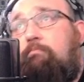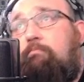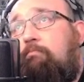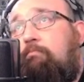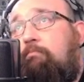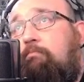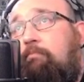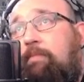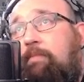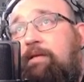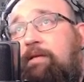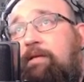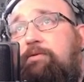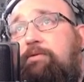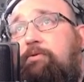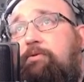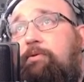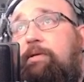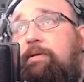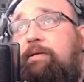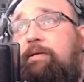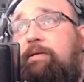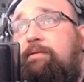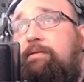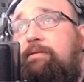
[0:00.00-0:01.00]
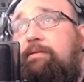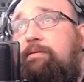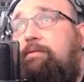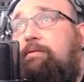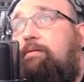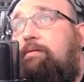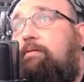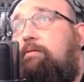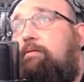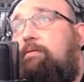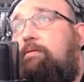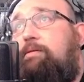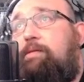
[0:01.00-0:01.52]
Mistress,
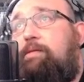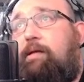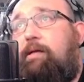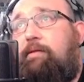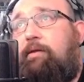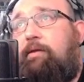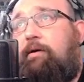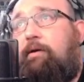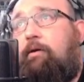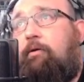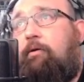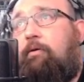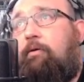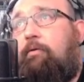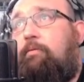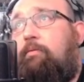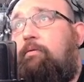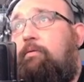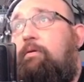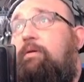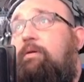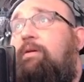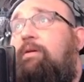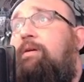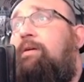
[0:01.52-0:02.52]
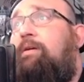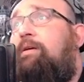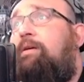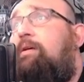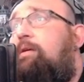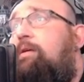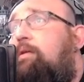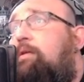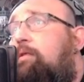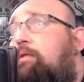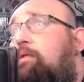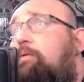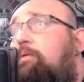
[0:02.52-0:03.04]
said the girl,
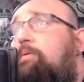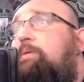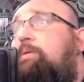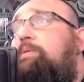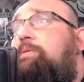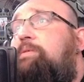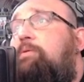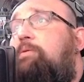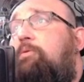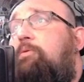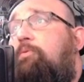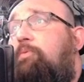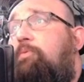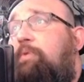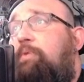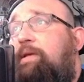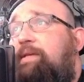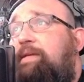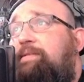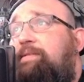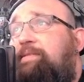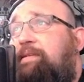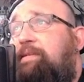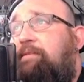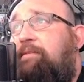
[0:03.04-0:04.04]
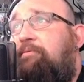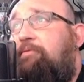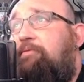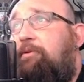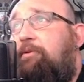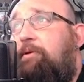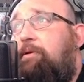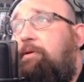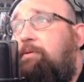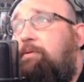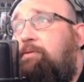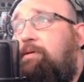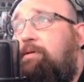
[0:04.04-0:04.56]
there is no reason for
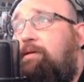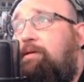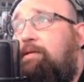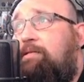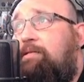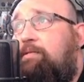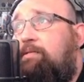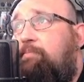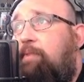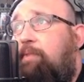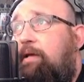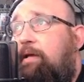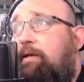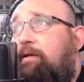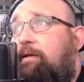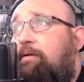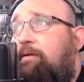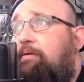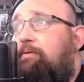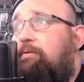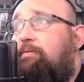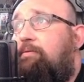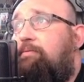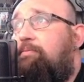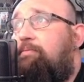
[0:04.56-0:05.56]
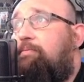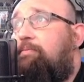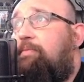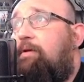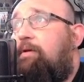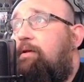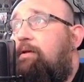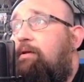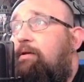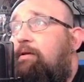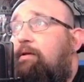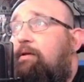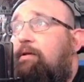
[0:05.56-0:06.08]
you to despair.
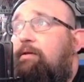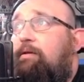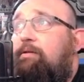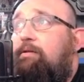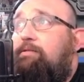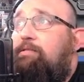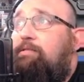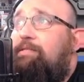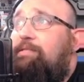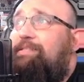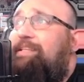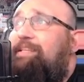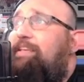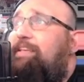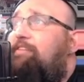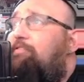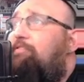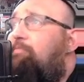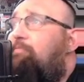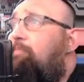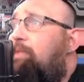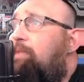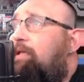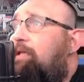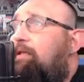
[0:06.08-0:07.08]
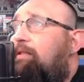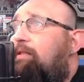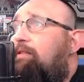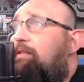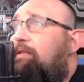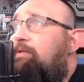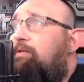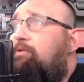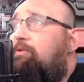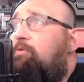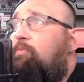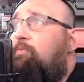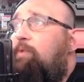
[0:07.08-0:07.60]
Just give me a
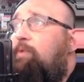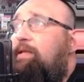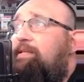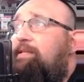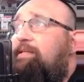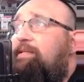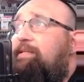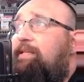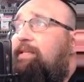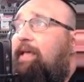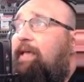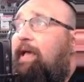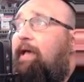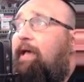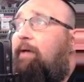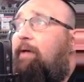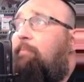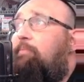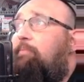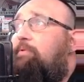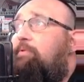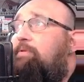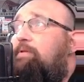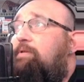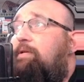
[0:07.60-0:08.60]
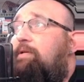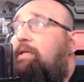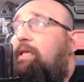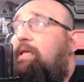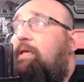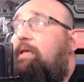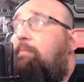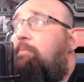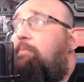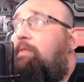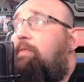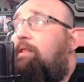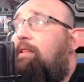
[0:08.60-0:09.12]
little wheaten cap to
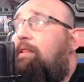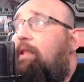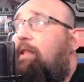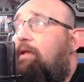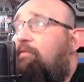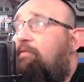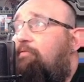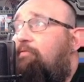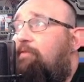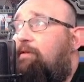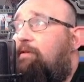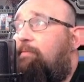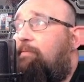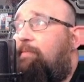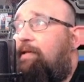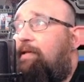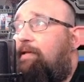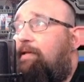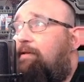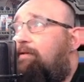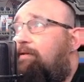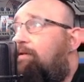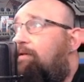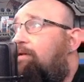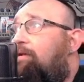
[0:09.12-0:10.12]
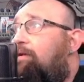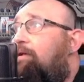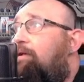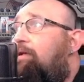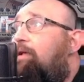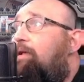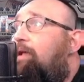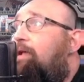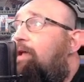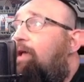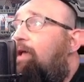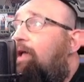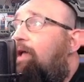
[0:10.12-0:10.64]
keep the life in me,
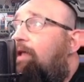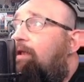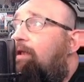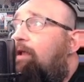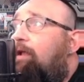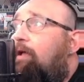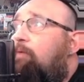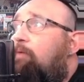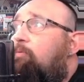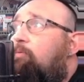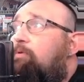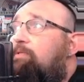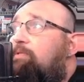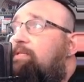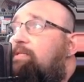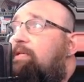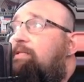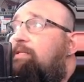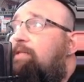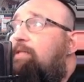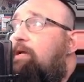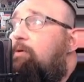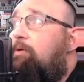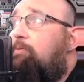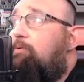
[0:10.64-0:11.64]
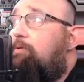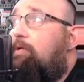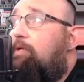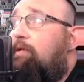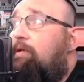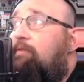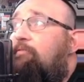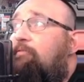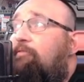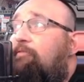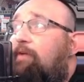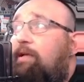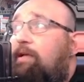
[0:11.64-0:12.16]
and I will set out and
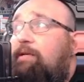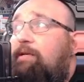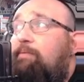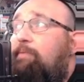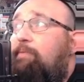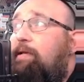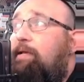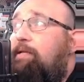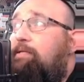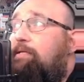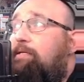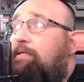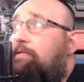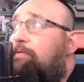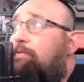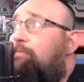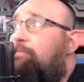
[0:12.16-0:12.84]
find Peter,